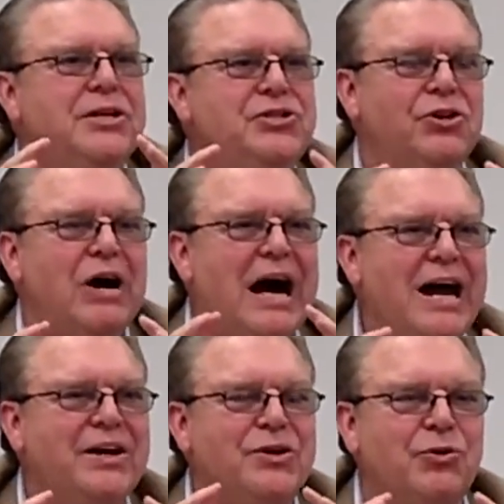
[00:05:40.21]
that you're
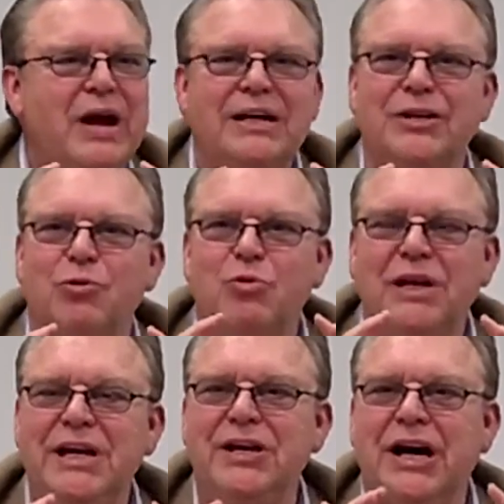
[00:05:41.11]
hiring a director that
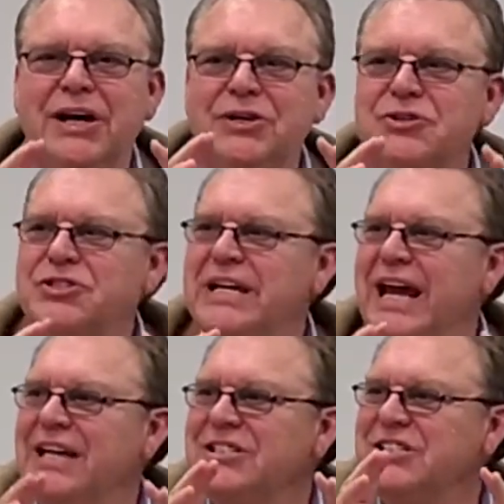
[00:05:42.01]
really
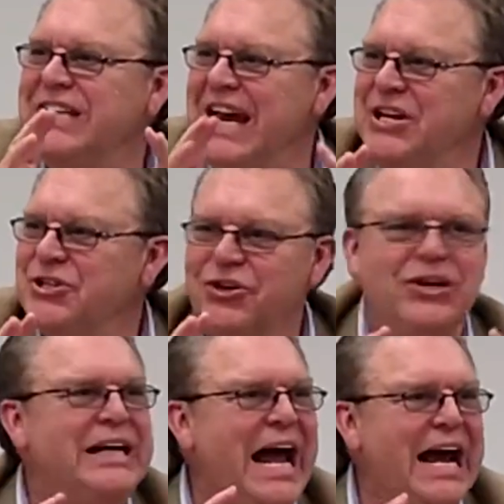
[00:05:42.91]
understands
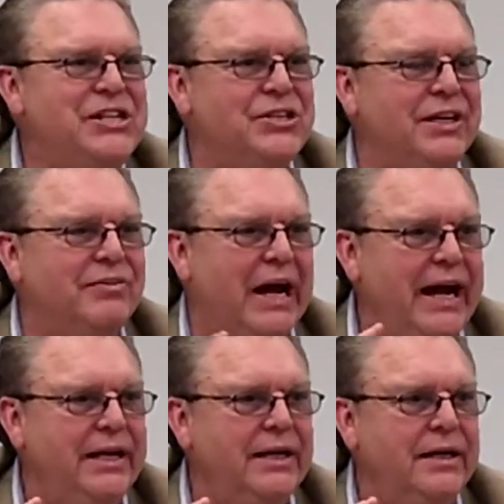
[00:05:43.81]
danger in action,
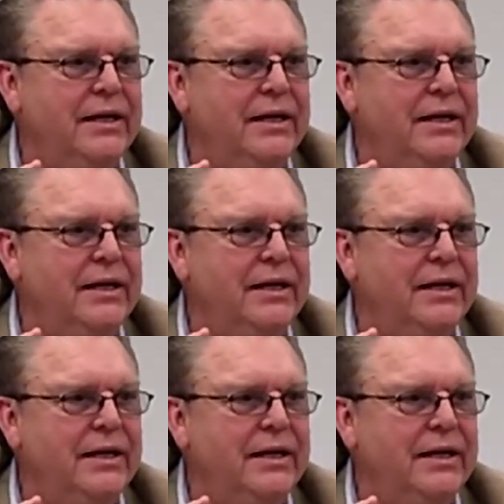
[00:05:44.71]
right?